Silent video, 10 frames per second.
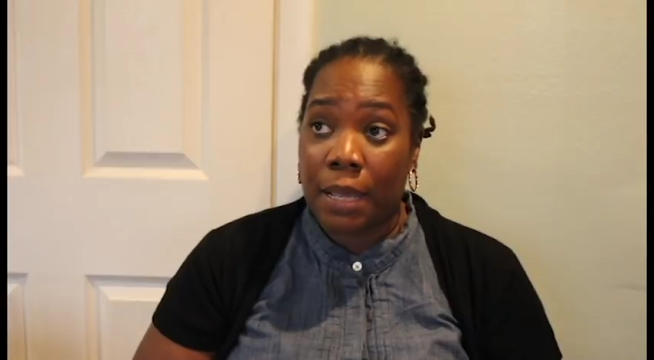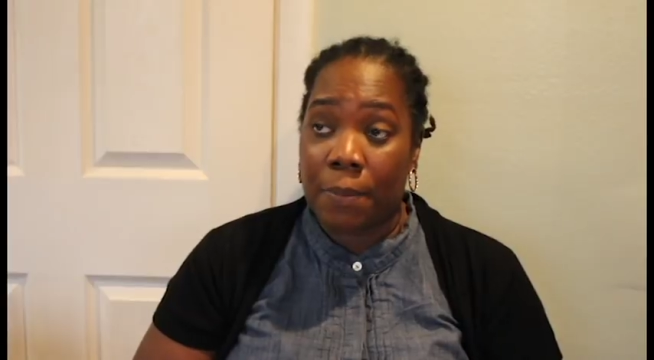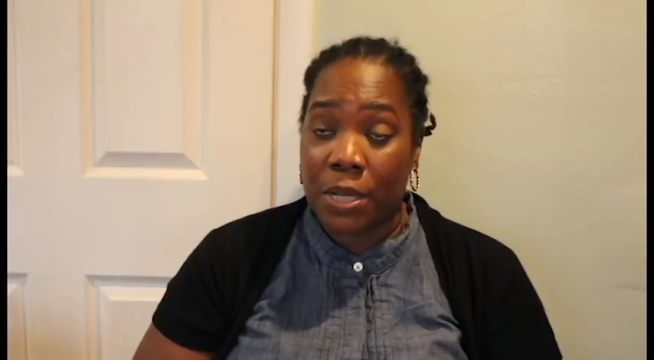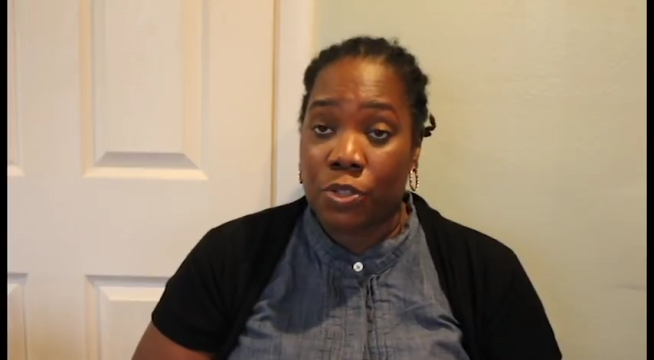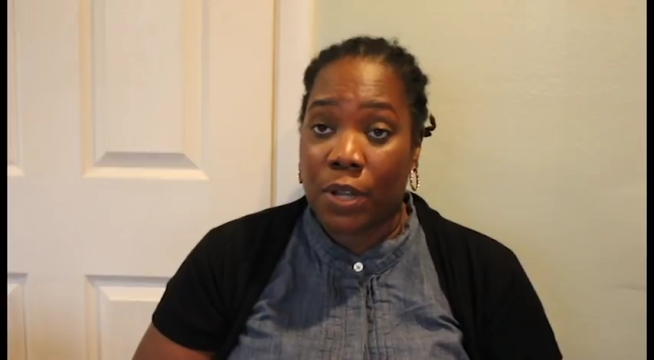in
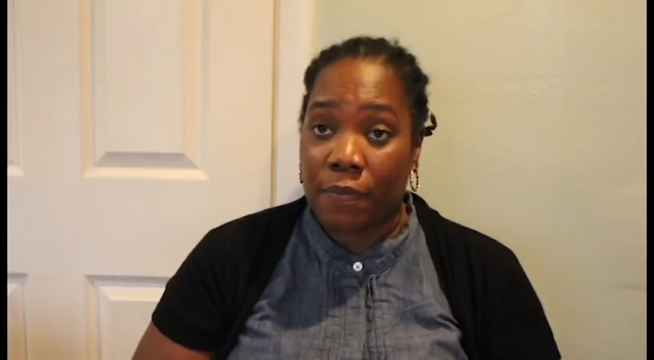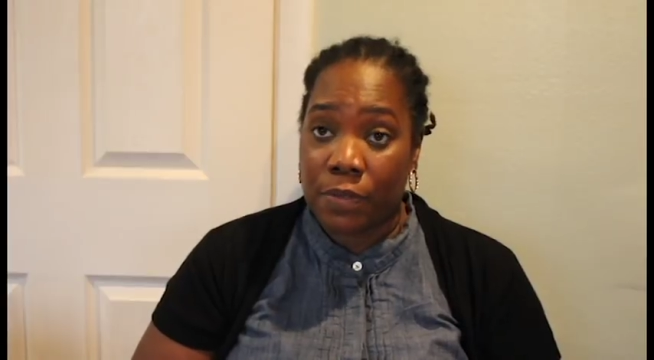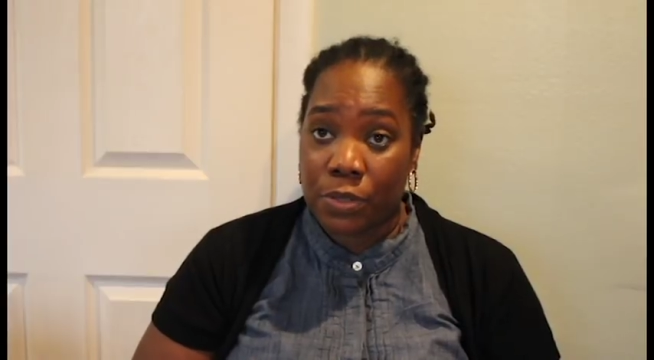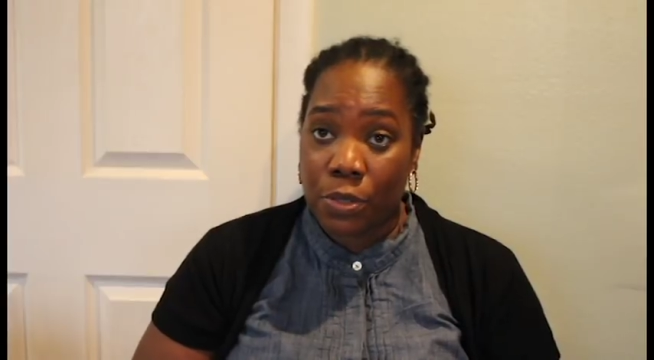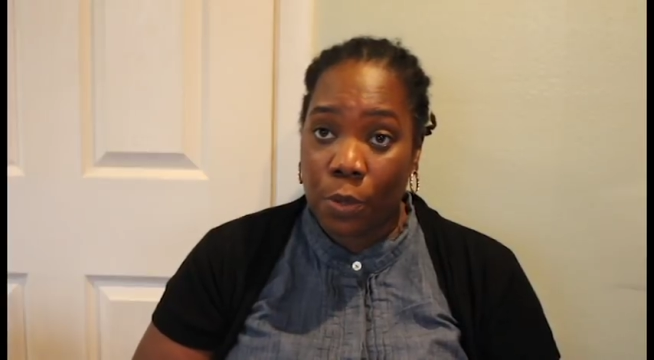my
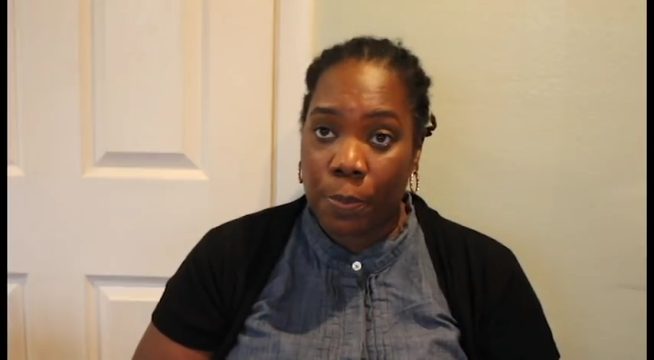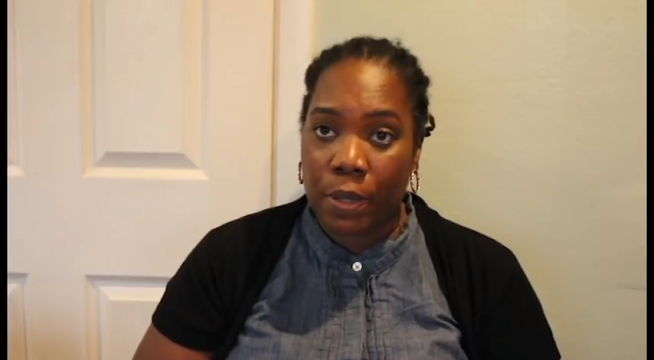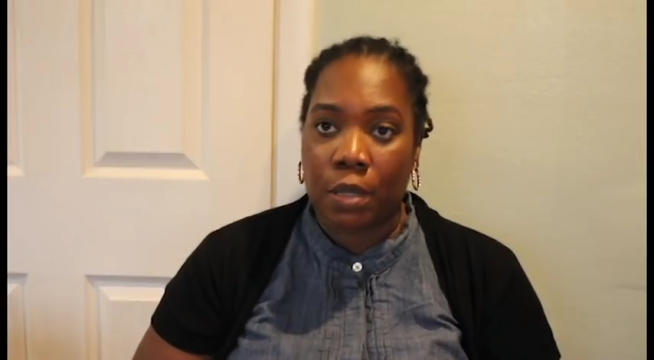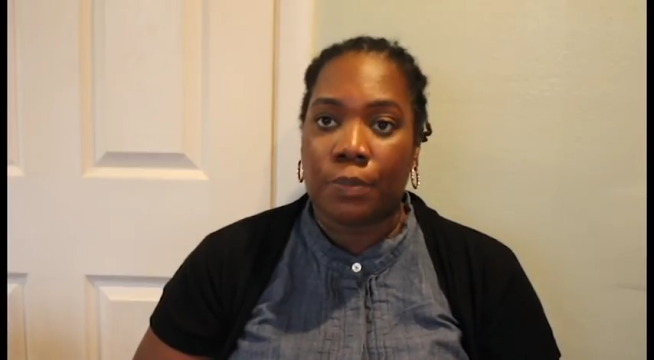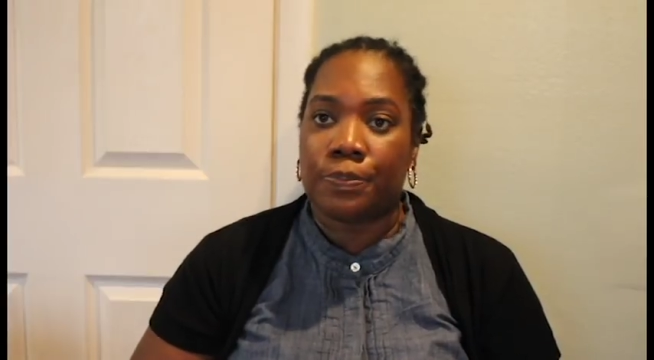traveler's
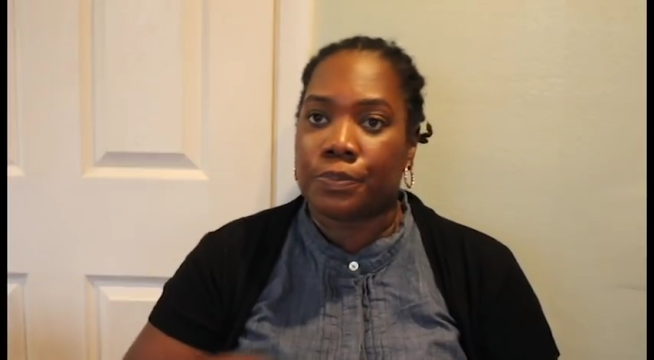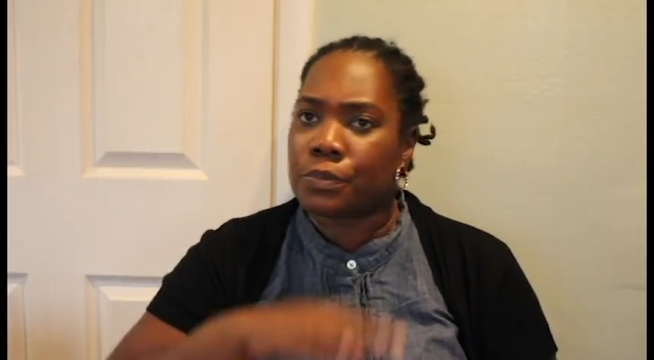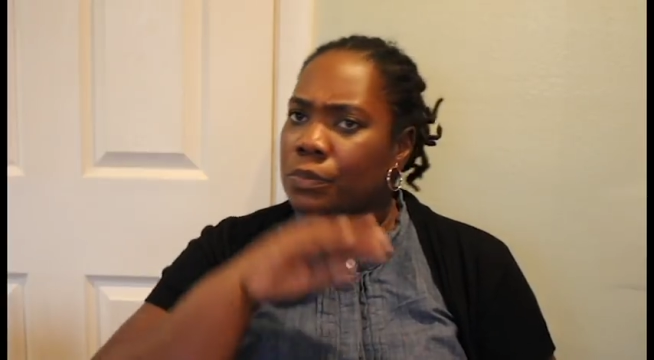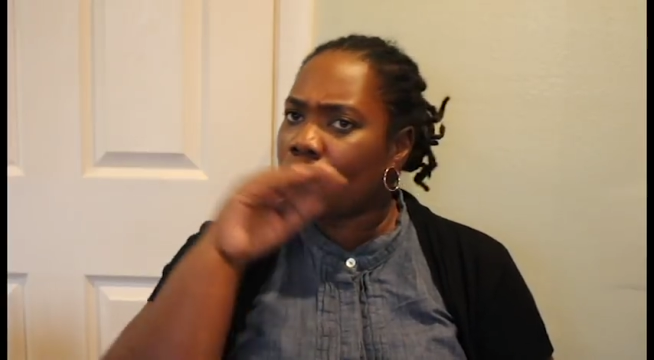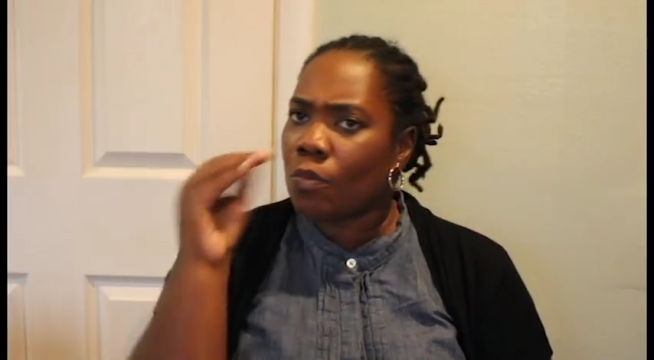notebook
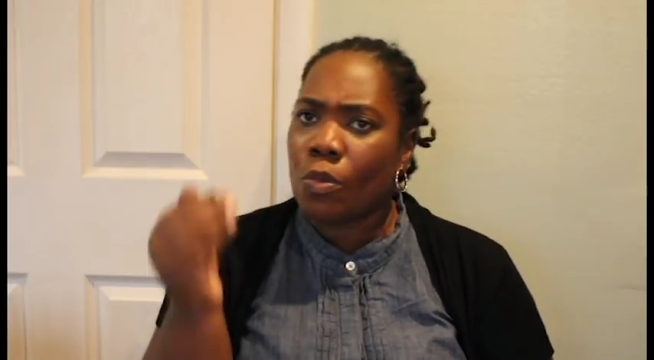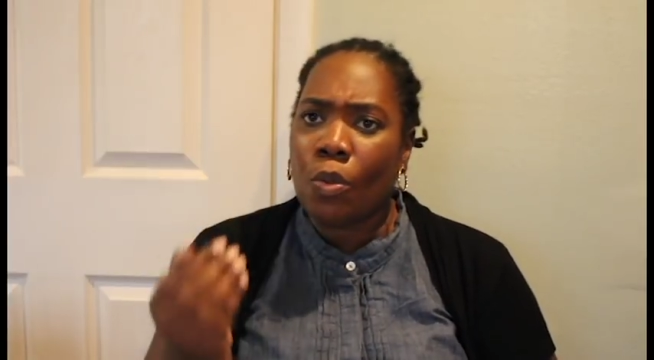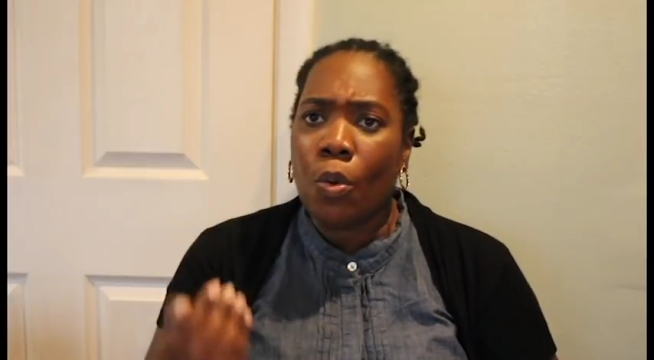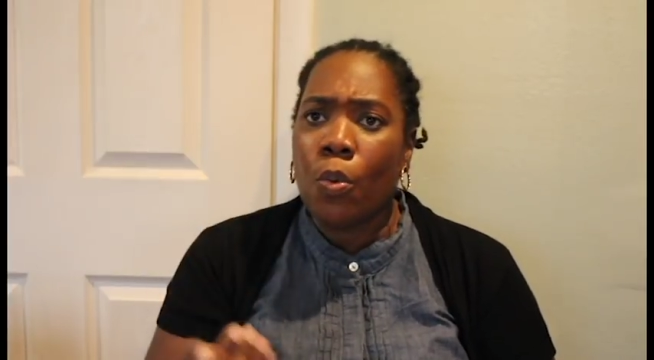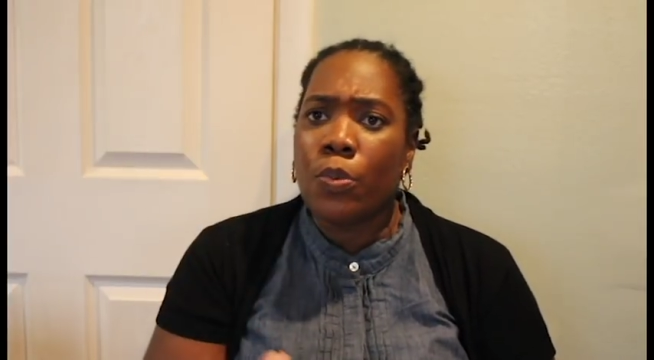
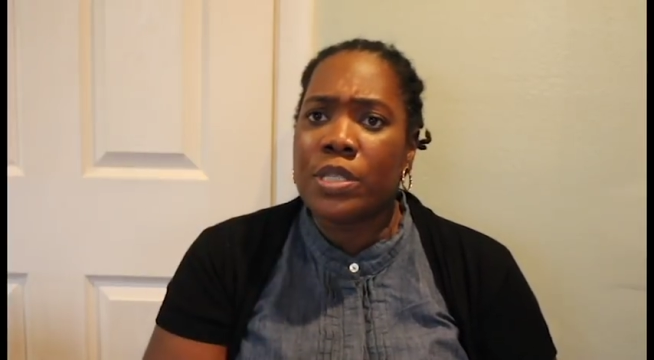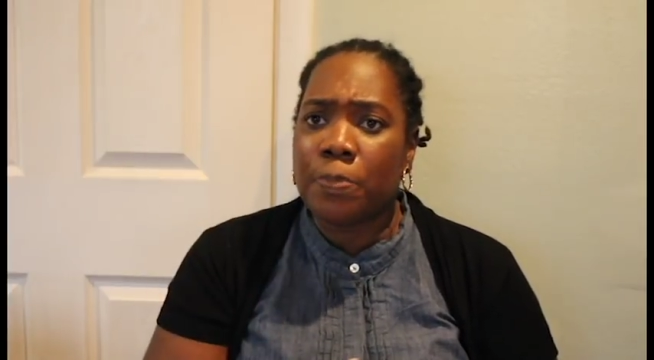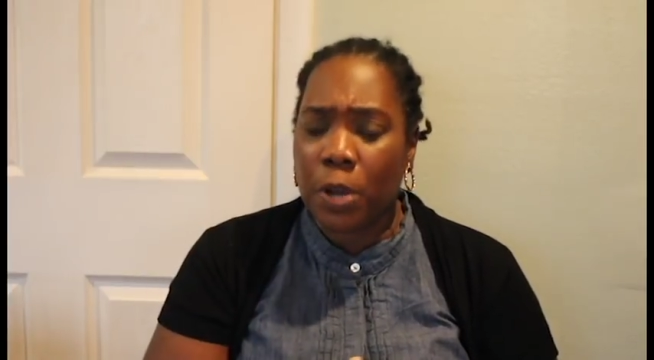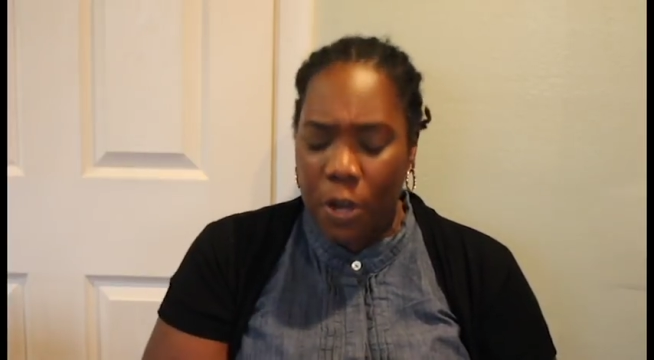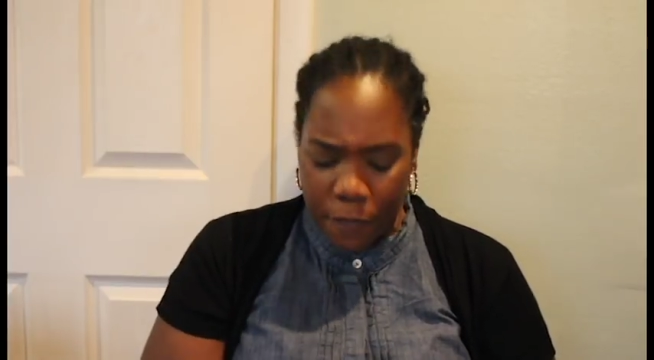was
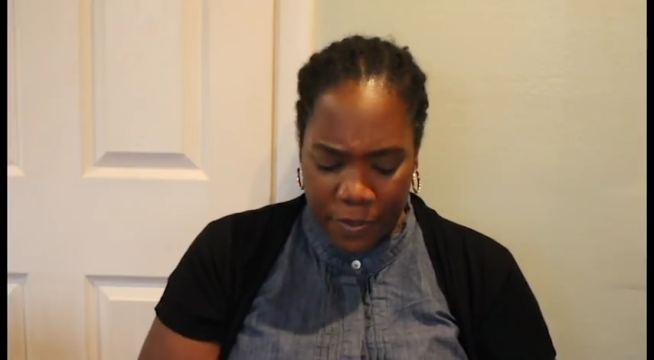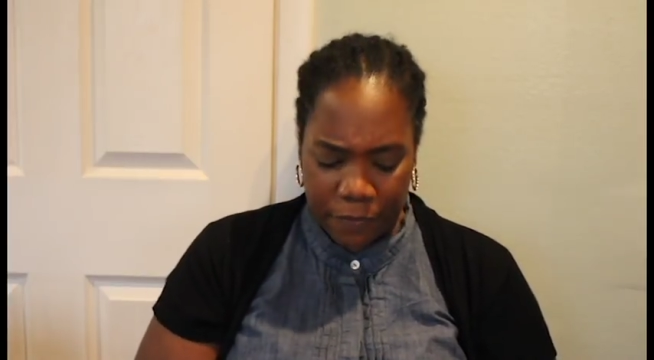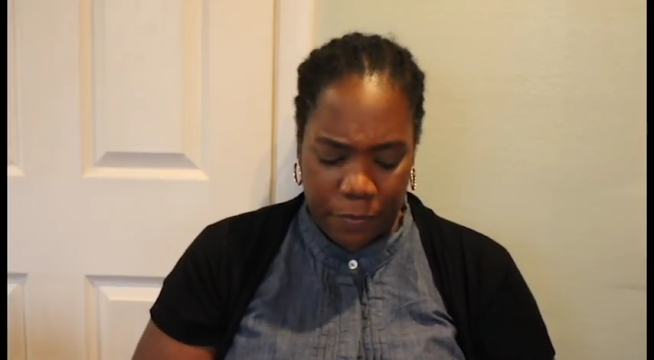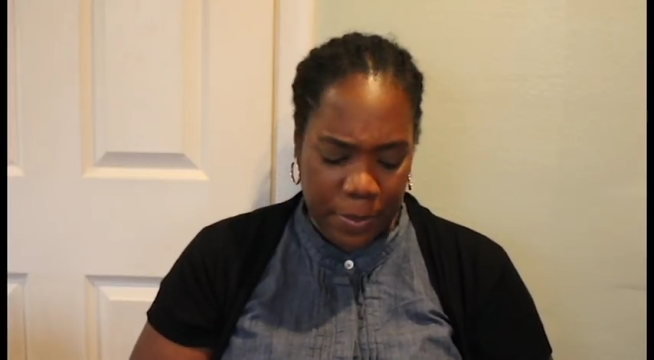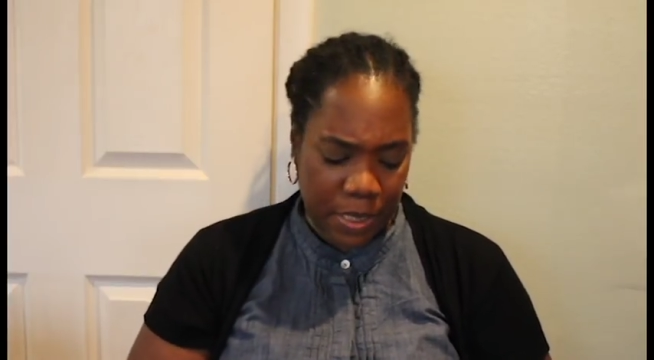perfect
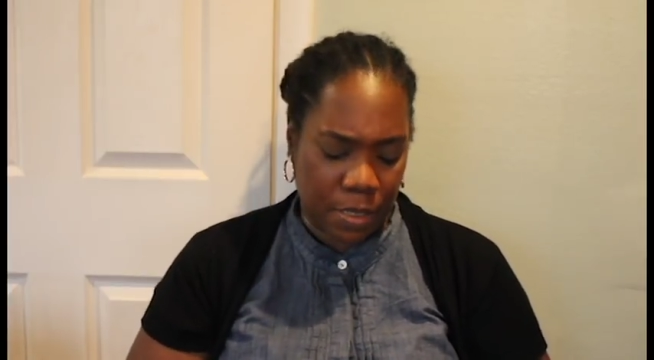for me.